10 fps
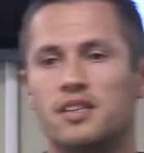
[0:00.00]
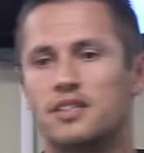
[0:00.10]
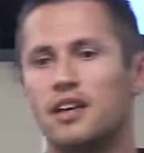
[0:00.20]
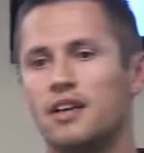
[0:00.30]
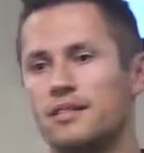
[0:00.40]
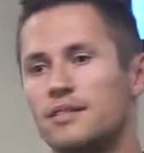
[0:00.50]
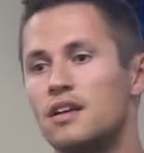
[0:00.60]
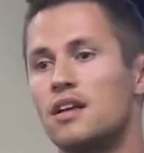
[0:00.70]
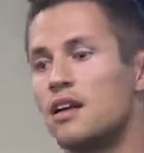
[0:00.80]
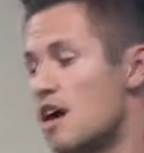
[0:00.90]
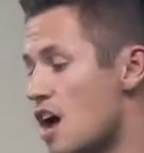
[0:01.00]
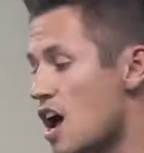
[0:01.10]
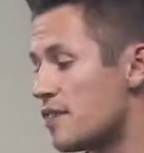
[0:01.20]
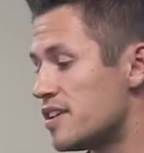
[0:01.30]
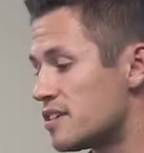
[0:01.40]
the sun?
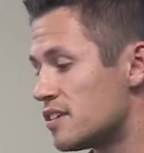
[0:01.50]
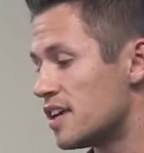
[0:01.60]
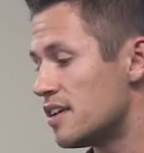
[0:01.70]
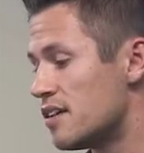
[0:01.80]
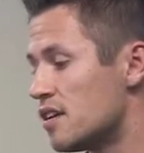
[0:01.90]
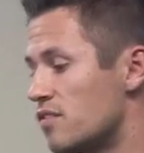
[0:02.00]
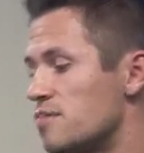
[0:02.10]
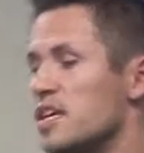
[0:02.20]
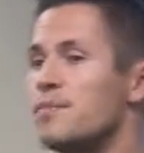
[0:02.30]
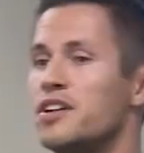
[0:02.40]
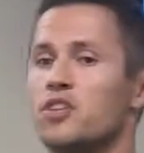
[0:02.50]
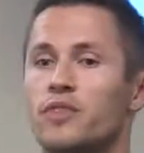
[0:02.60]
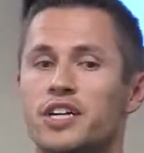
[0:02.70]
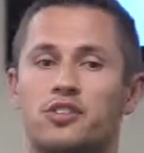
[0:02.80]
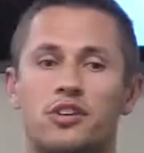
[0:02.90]
Obviously, from the abundant
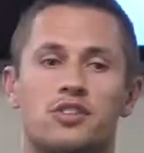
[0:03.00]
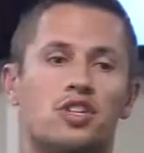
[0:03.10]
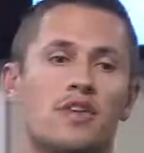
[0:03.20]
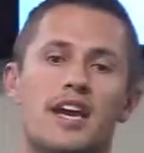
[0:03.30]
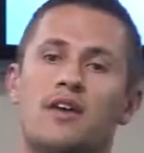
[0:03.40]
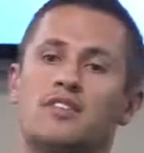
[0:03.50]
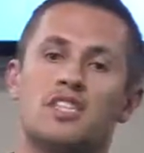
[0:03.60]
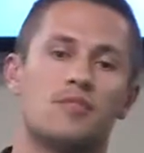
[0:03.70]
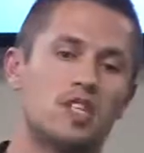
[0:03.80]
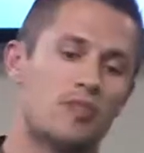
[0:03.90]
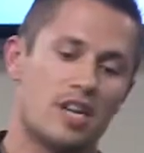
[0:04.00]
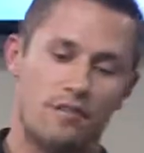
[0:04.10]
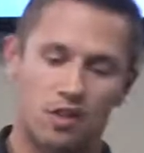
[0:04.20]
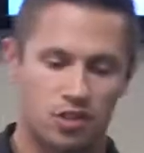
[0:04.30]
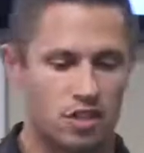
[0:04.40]
research showing how it stimulates brain
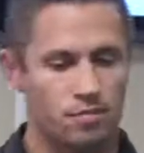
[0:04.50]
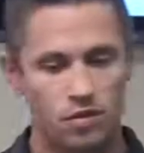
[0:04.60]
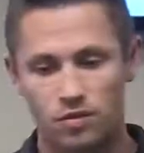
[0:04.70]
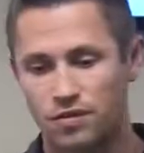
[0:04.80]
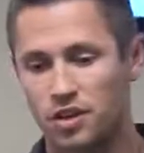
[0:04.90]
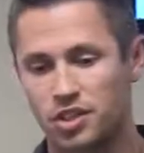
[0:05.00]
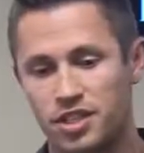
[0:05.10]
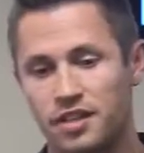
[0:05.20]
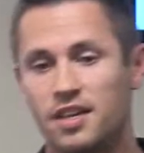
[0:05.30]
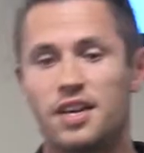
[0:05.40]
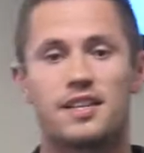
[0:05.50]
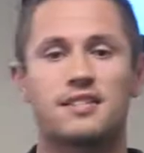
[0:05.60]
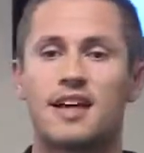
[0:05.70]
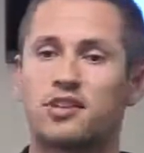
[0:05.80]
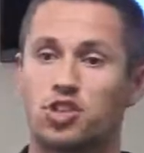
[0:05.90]
function, immune function,
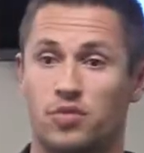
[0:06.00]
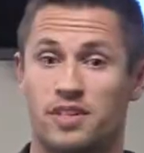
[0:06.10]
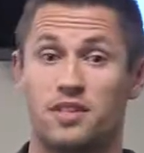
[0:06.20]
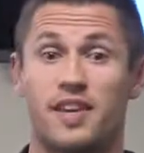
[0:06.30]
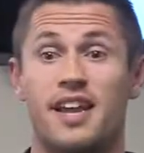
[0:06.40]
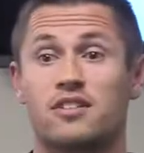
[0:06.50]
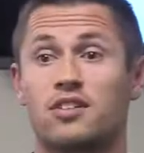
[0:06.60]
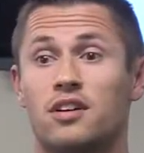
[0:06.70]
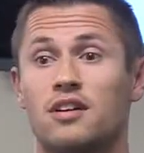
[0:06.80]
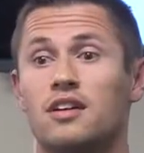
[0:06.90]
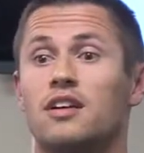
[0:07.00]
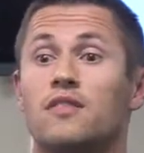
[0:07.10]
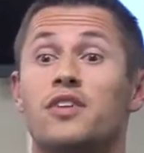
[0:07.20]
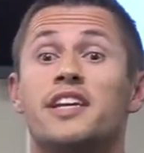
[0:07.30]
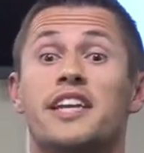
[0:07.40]
slashes your risk of cancer,
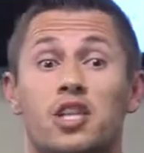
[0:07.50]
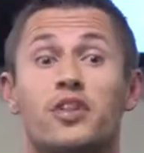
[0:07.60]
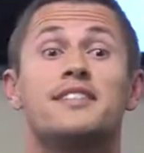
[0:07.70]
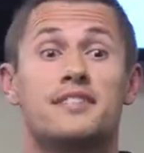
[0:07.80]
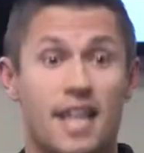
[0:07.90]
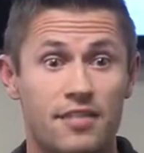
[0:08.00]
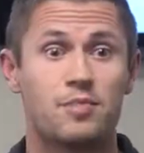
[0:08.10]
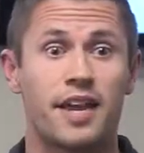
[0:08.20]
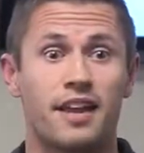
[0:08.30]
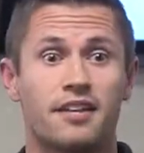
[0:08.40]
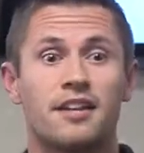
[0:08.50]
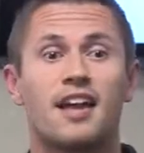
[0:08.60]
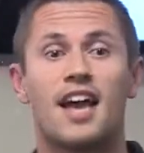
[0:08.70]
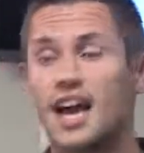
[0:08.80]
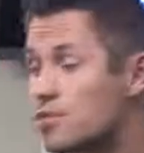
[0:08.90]
freaking increases lifespan,
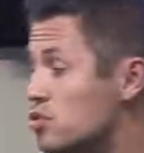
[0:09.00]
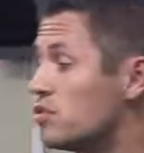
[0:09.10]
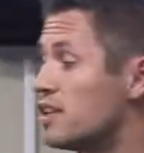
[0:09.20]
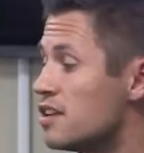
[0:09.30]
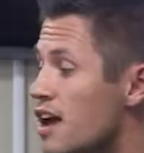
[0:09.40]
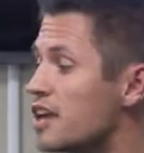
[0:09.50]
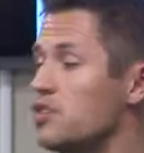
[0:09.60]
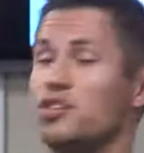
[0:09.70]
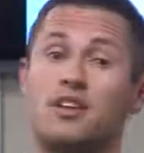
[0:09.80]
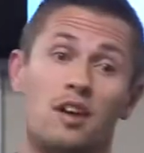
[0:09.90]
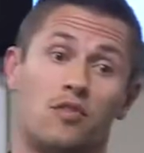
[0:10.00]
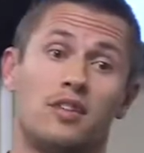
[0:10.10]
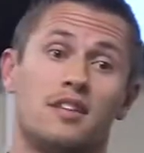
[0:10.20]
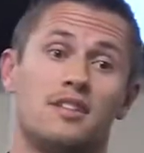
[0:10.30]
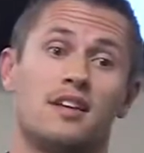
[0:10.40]
absolutely not, you should not
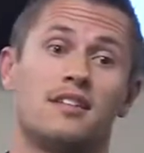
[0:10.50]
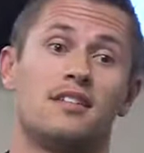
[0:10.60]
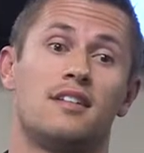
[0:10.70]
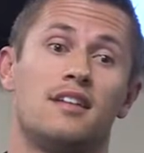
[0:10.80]
avoid the sun.